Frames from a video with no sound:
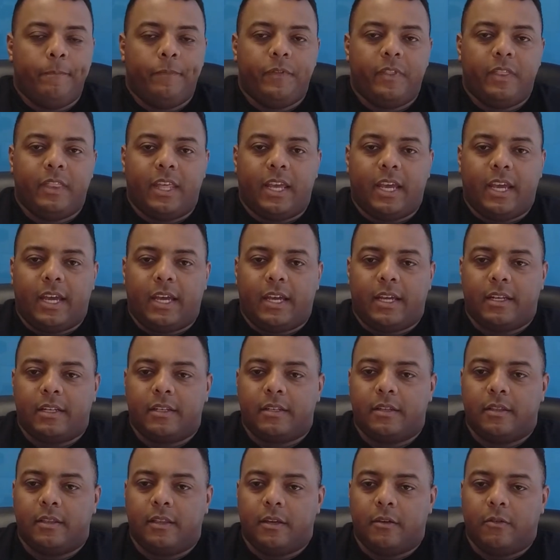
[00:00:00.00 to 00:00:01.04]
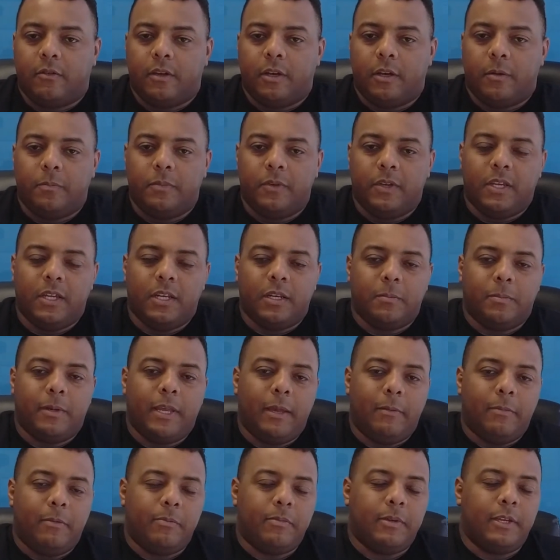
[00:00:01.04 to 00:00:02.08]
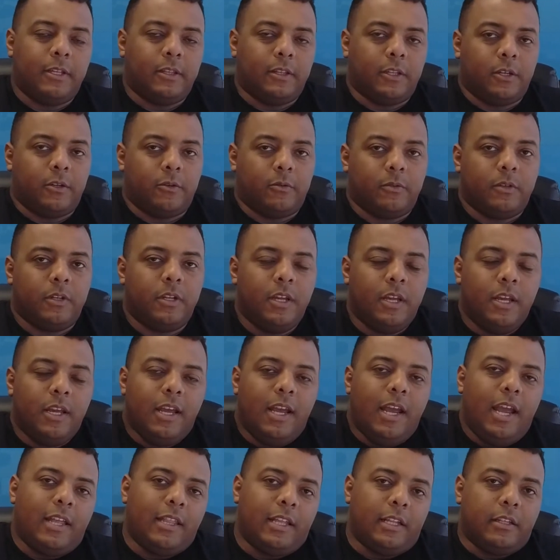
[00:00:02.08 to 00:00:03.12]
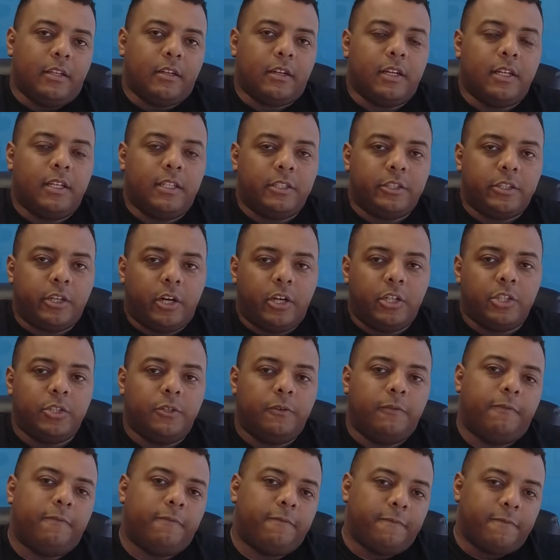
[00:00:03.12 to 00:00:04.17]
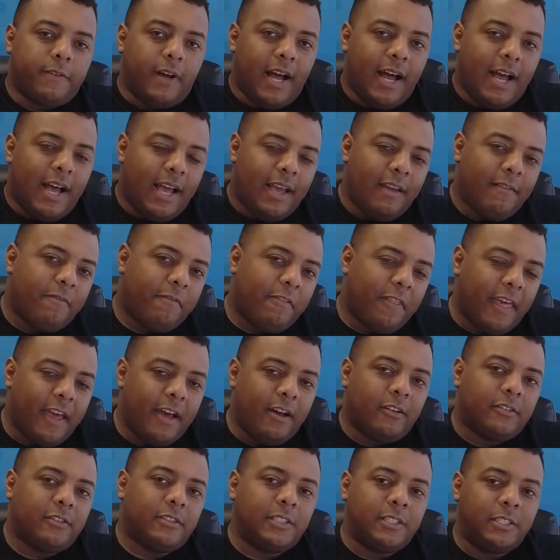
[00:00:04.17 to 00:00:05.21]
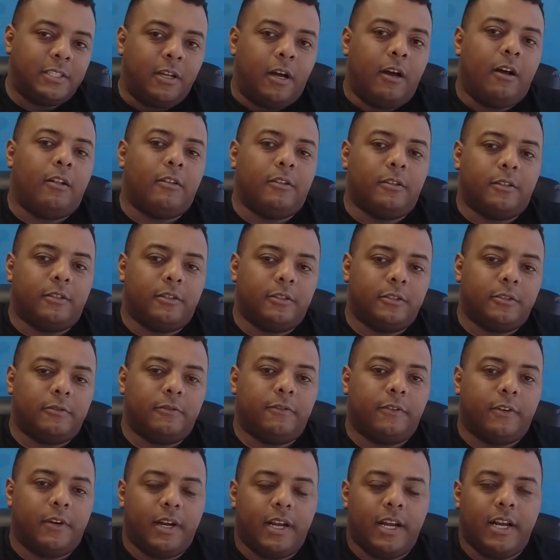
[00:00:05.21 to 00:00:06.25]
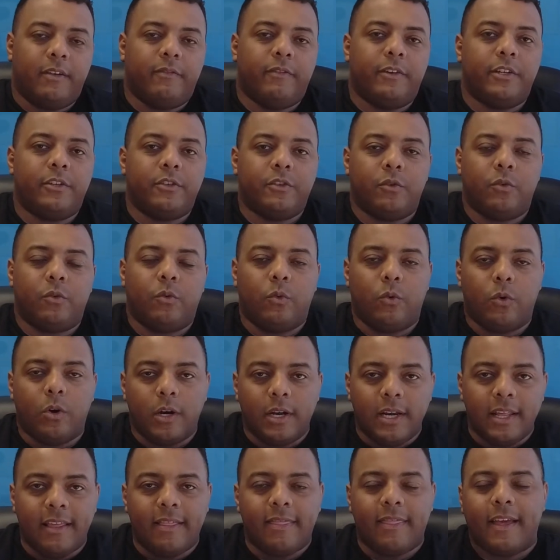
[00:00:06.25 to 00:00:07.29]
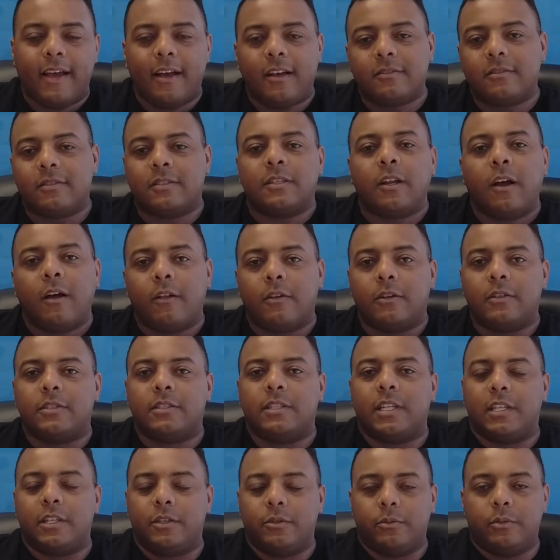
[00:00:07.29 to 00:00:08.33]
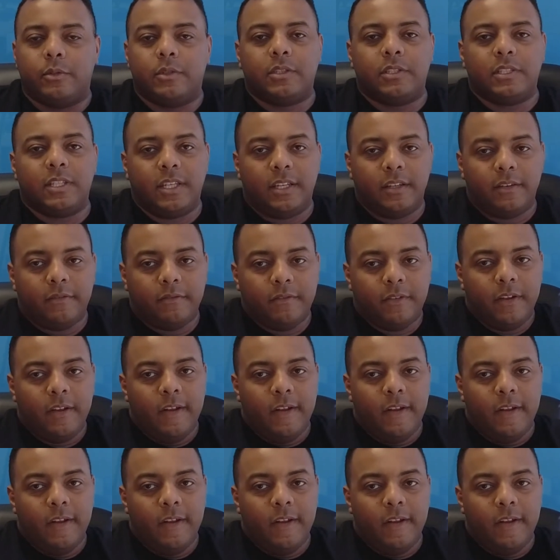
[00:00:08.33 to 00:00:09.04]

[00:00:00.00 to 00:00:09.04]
that they'll help you get a PPP loan, and that they're going to charge you $5,000 for every $20,000 that you receive.